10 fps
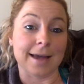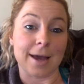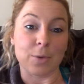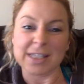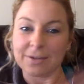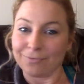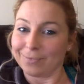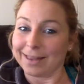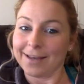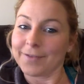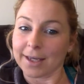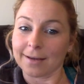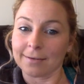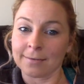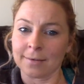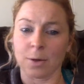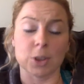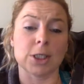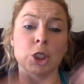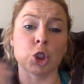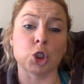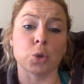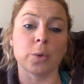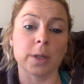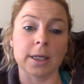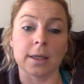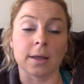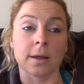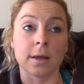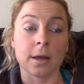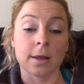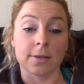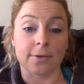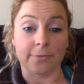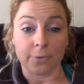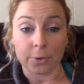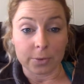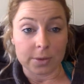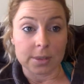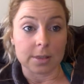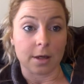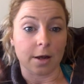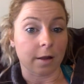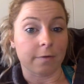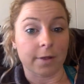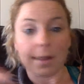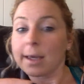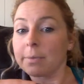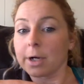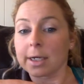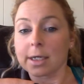I wasn't living, I wasn't enjoying the fruits of the labor, I